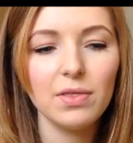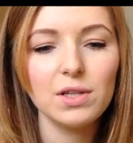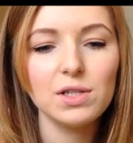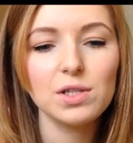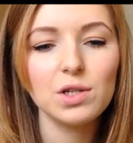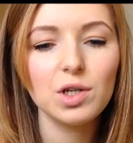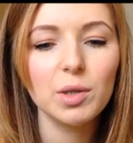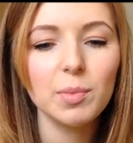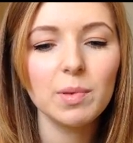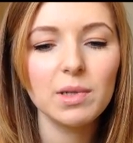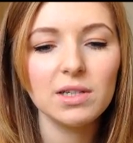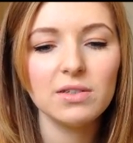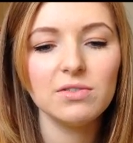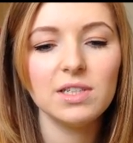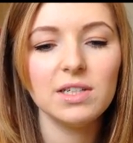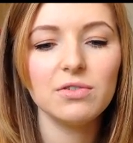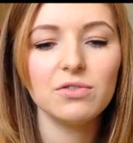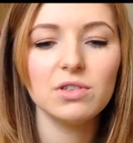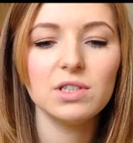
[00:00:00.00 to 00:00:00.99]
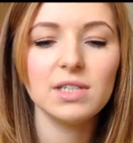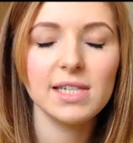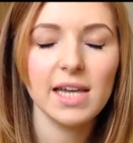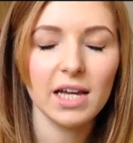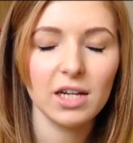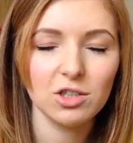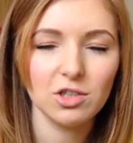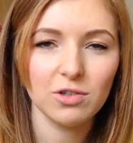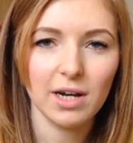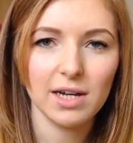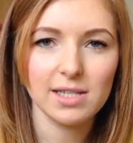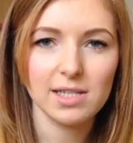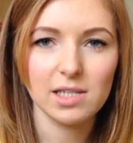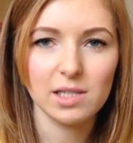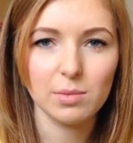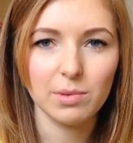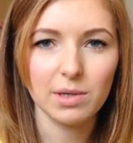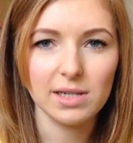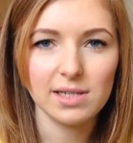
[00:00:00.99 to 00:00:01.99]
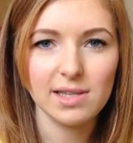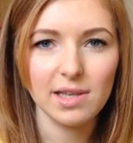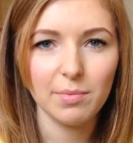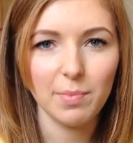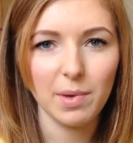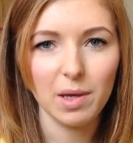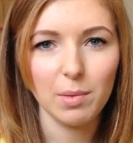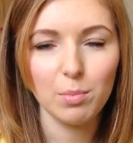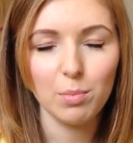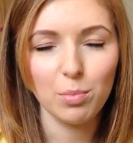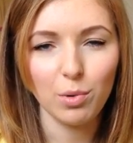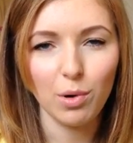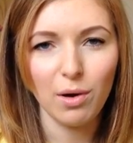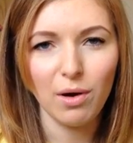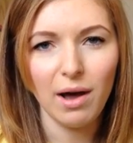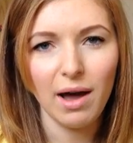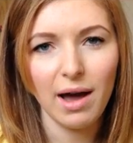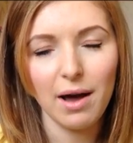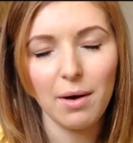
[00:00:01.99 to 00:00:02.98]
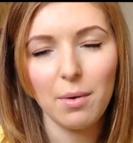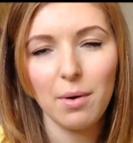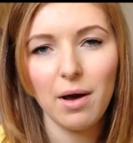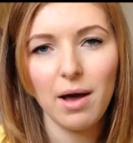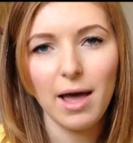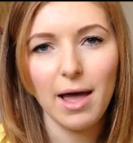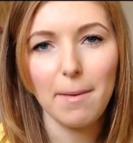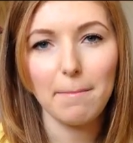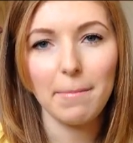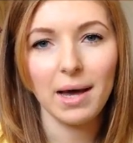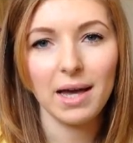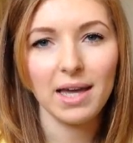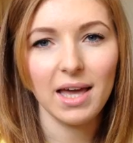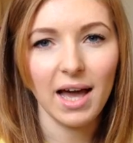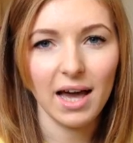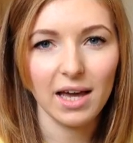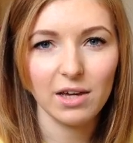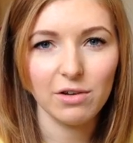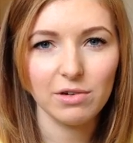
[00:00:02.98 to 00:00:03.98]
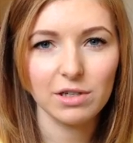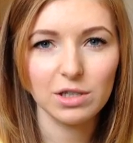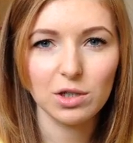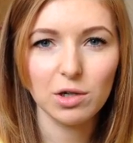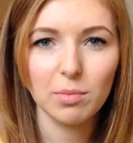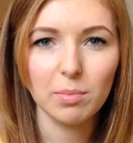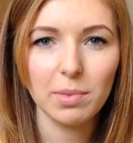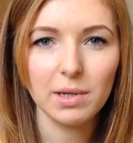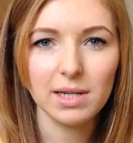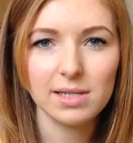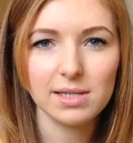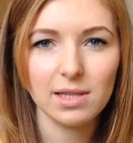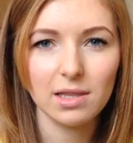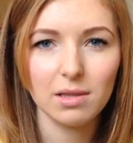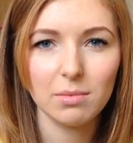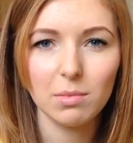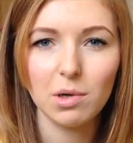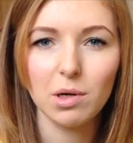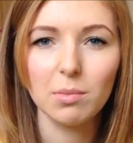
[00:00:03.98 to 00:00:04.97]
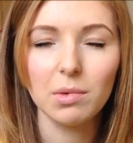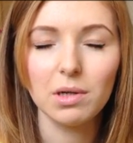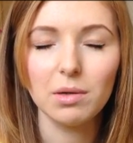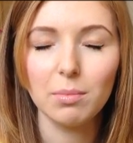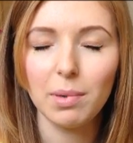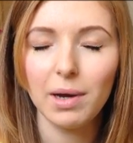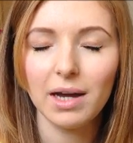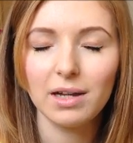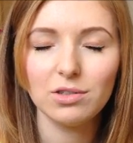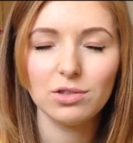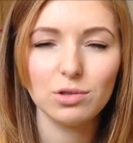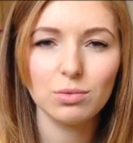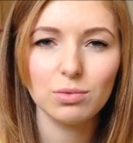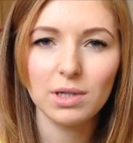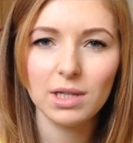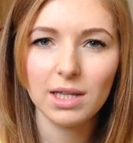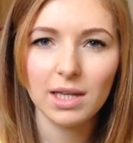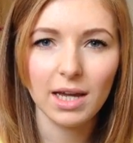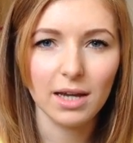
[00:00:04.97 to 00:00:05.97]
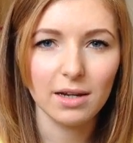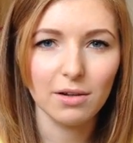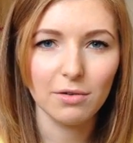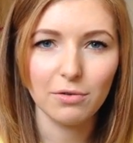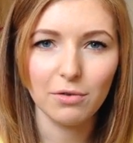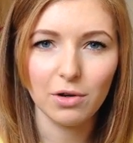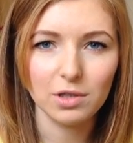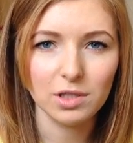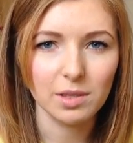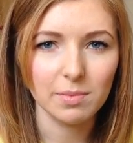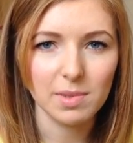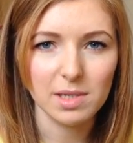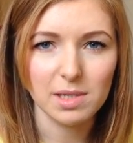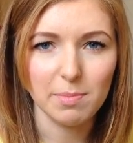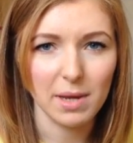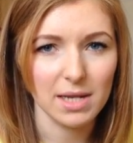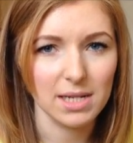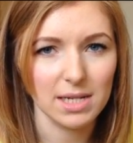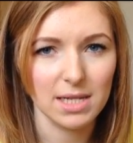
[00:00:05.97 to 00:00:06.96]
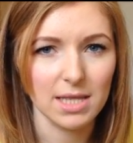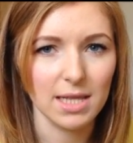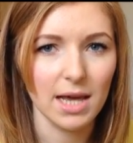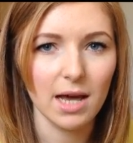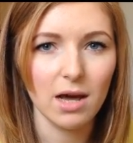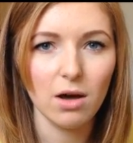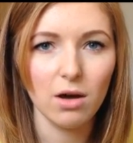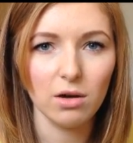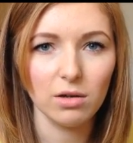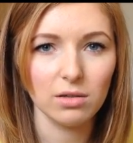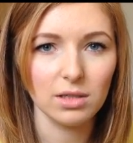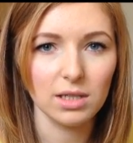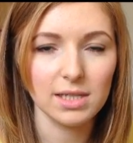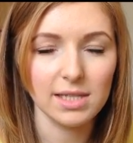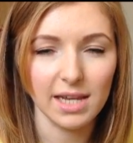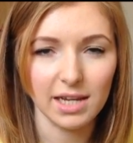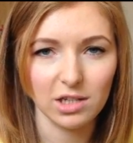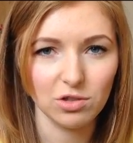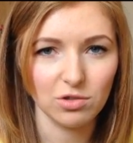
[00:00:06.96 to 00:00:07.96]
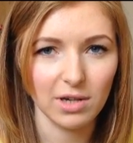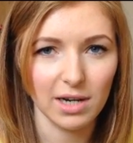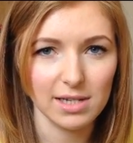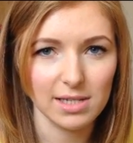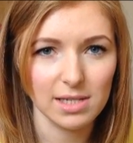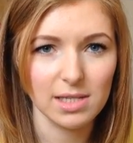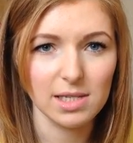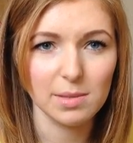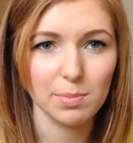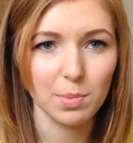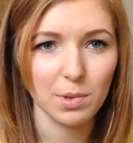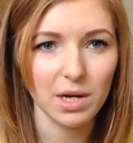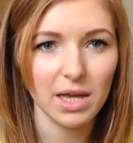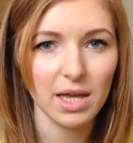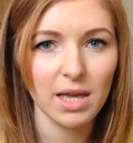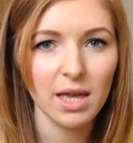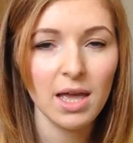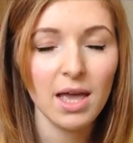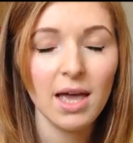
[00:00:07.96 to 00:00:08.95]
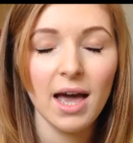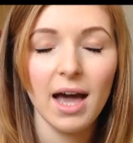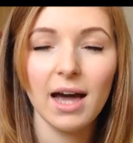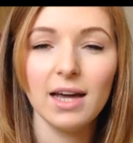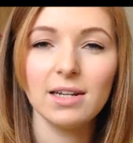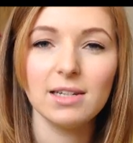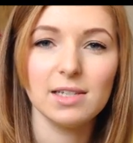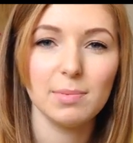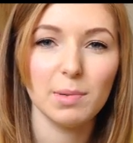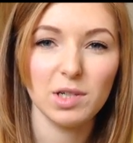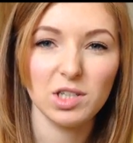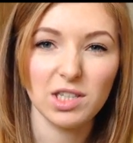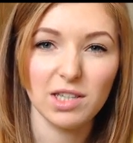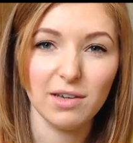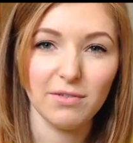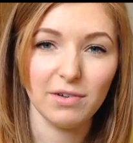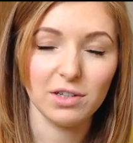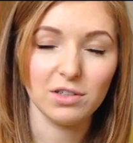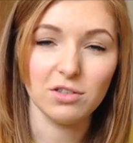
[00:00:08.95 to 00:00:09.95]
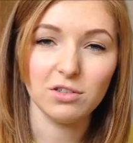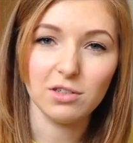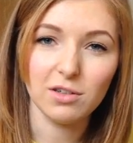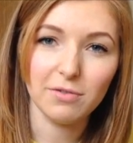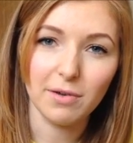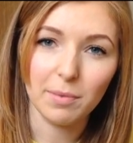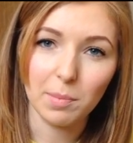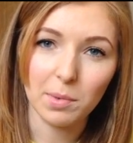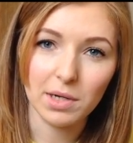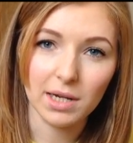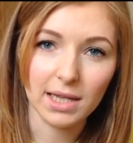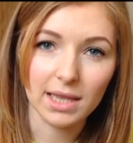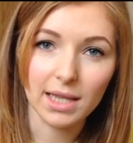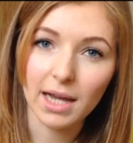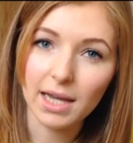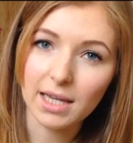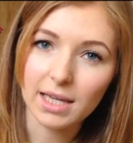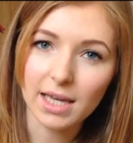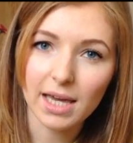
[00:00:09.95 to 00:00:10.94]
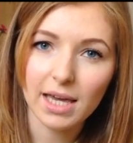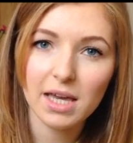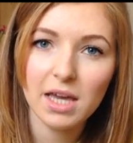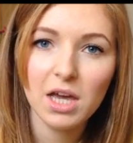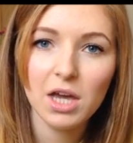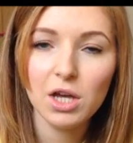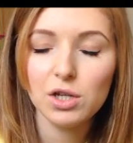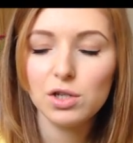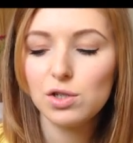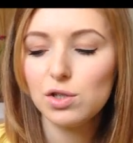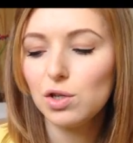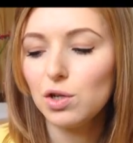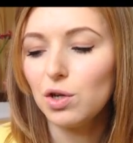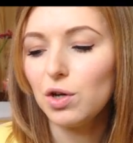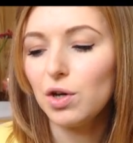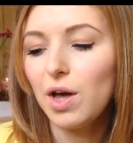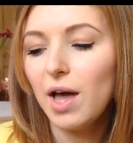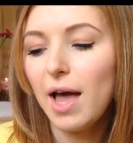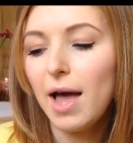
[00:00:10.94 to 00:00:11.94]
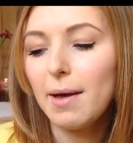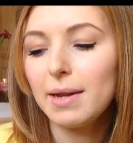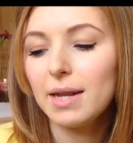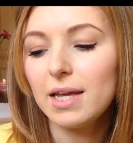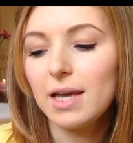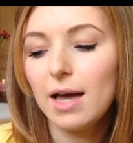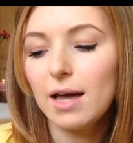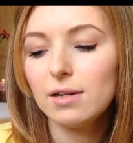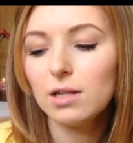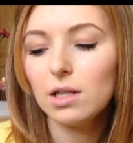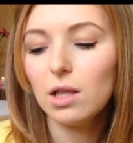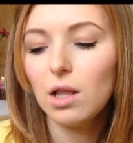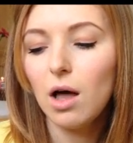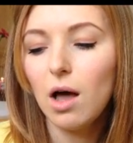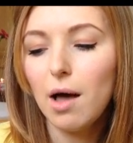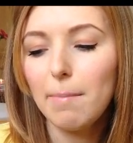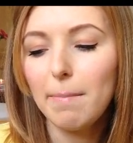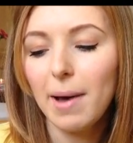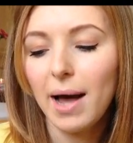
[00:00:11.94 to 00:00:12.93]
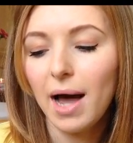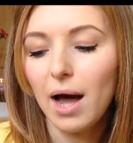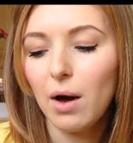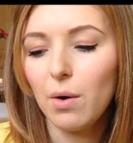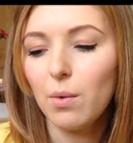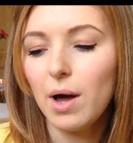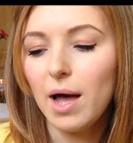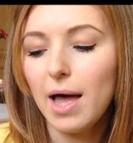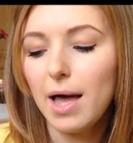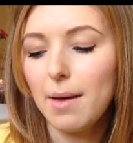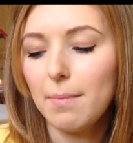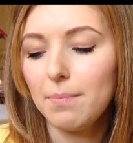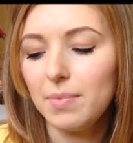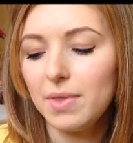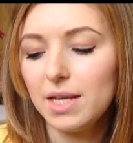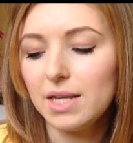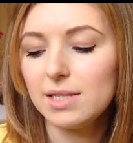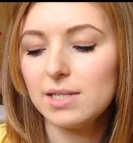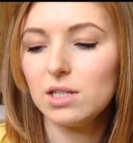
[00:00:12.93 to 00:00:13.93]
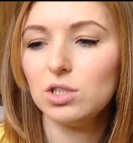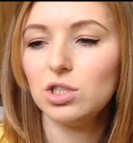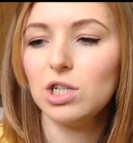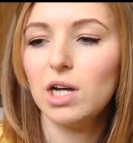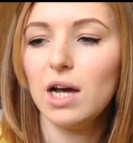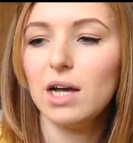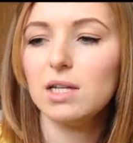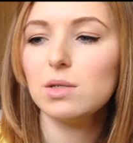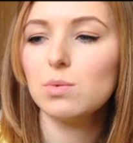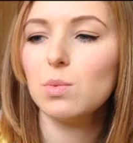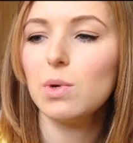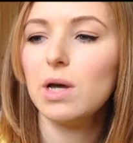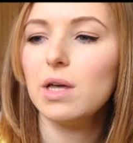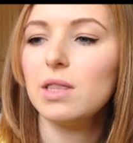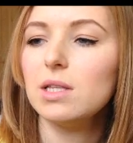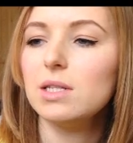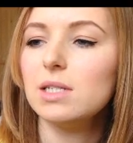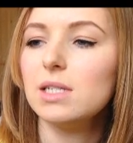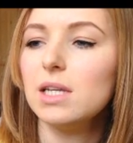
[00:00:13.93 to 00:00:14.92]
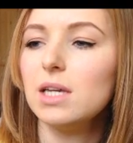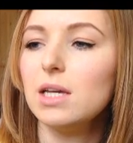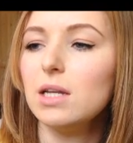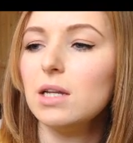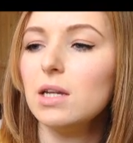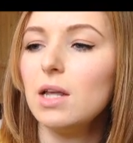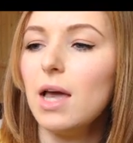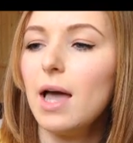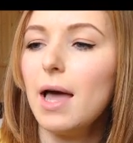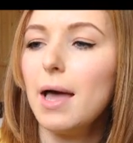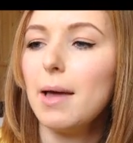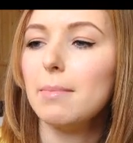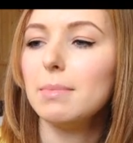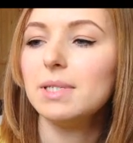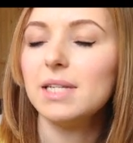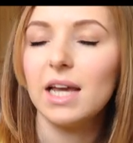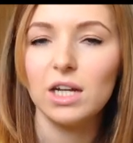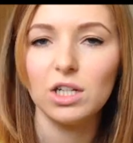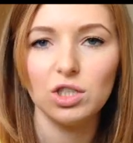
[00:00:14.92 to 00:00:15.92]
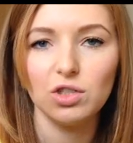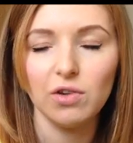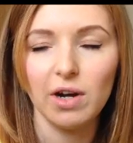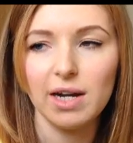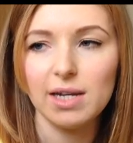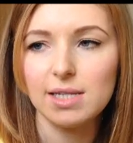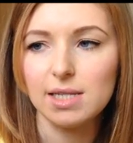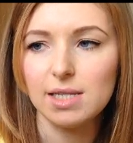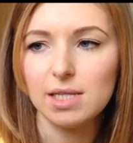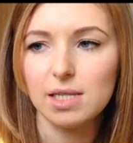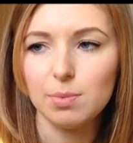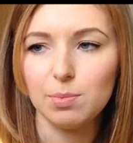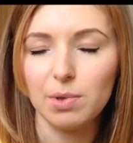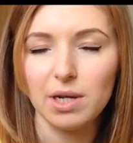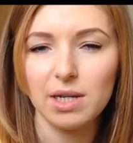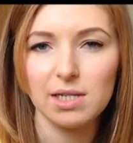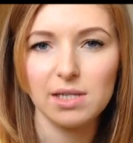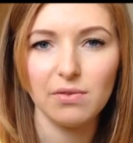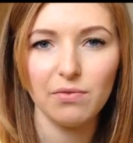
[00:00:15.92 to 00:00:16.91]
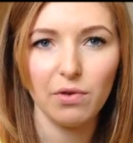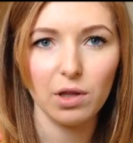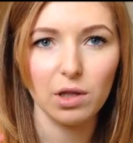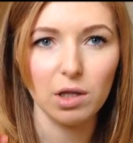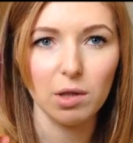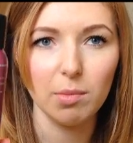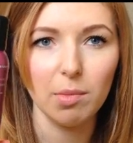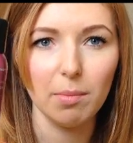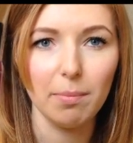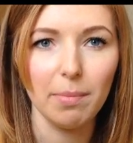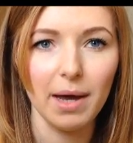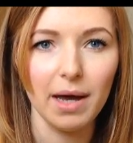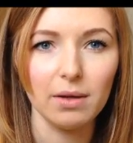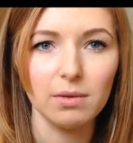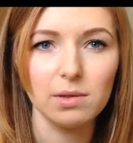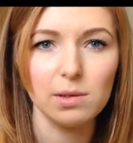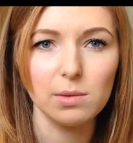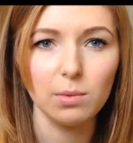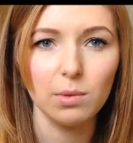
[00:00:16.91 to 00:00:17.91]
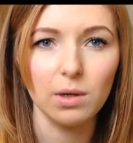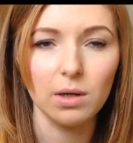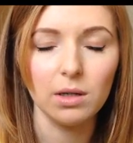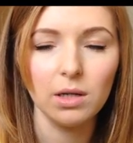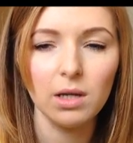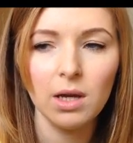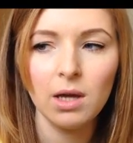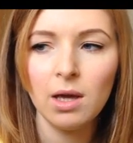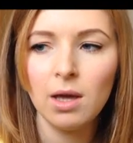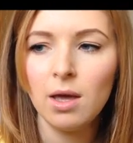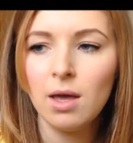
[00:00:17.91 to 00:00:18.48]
There's a couple of different texturising sprays that have been brought out by higher end companies at the moment, but I just really can't afford to be spending that on a texturising spray, and especially if I don't know if I'm going to like it. So I'd heard a lot about this Charles Worthington texturising spray. It's the volume and bounce one.